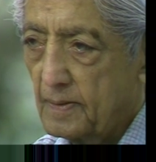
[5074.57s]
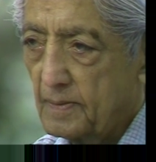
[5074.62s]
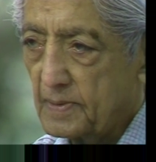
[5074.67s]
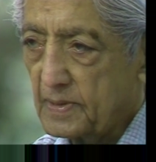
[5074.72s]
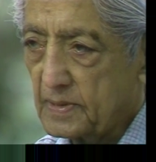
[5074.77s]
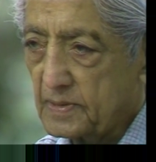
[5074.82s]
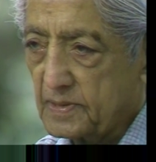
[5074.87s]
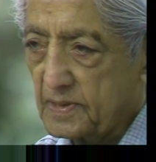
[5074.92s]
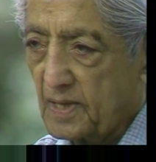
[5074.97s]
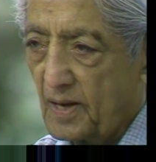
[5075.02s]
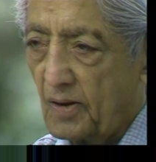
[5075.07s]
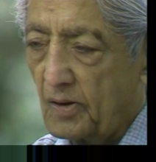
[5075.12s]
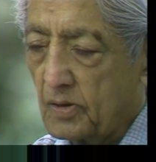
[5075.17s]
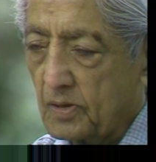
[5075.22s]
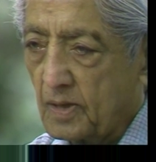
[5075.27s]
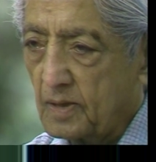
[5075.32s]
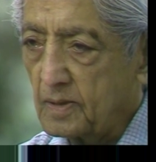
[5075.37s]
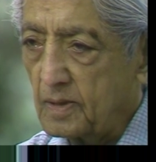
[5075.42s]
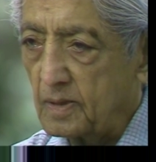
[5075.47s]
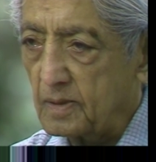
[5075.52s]
Because it's
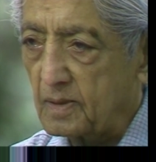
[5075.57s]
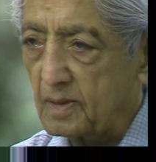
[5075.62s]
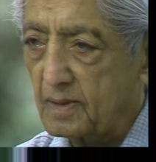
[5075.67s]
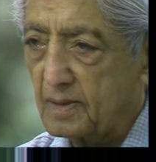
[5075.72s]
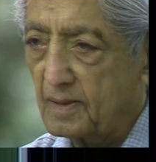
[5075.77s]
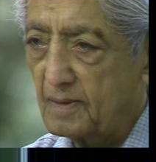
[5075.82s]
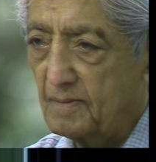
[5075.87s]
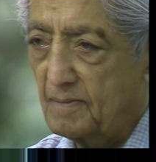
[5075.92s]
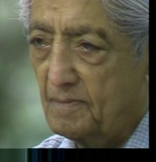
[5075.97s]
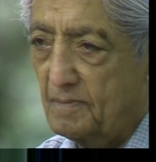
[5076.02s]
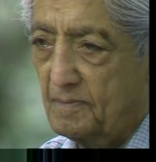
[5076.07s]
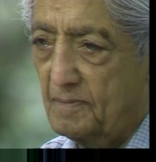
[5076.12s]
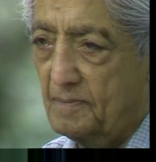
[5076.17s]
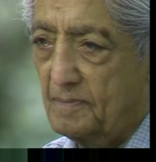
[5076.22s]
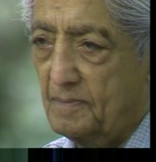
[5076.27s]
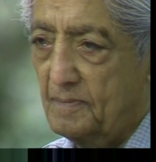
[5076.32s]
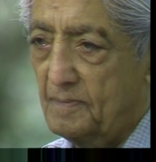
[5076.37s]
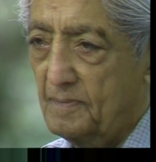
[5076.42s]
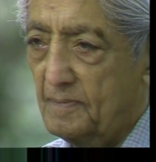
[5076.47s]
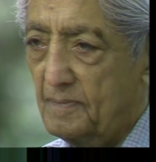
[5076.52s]
our earth,
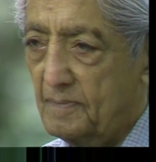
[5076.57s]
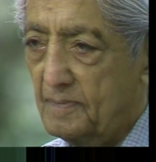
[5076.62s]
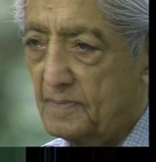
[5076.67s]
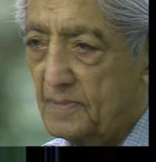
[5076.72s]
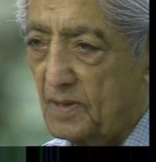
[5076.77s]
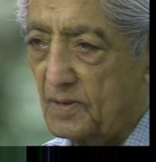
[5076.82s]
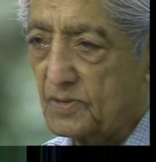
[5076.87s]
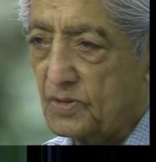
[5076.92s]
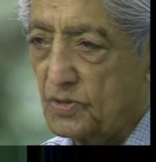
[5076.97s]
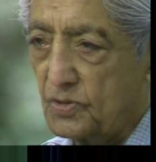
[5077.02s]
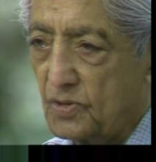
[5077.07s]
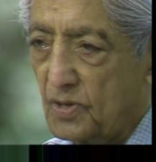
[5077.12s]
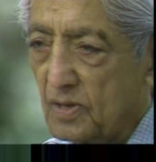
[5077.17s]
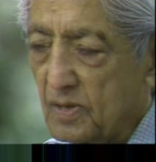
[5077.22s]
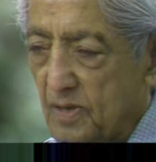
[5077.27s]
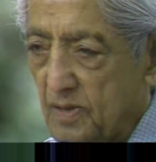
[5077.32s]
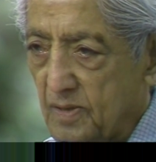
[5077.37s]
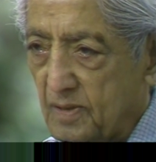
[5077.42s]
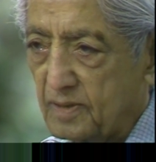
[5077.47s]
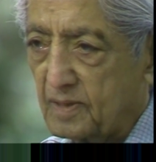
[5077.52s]
not
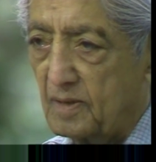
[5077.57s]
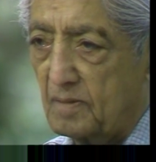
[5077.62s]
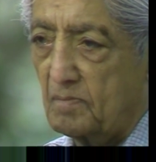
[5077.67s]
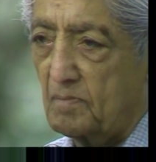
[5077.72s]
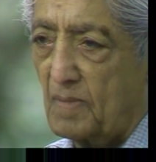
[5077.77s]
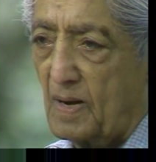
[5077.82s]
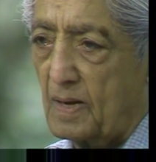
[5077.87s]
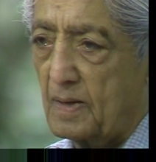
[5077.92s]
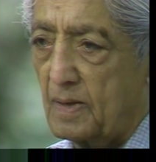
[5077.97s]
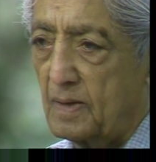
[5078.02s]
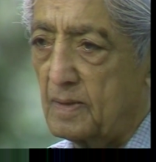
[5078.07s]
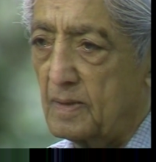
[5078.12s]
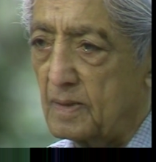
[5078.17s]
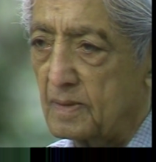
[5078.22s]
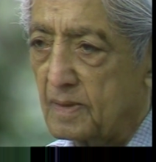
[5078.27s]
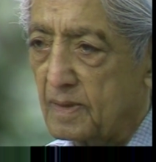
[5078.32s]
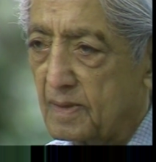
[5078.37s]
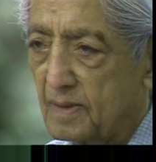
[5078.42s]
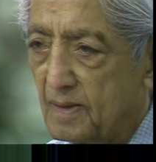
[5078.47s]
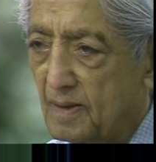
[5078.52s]
your earth and my
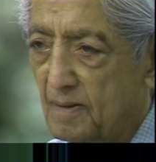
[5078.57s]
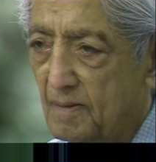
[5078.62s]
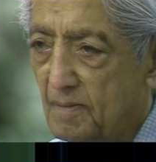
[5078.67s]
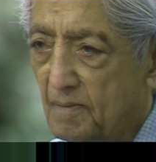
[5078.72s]
earth.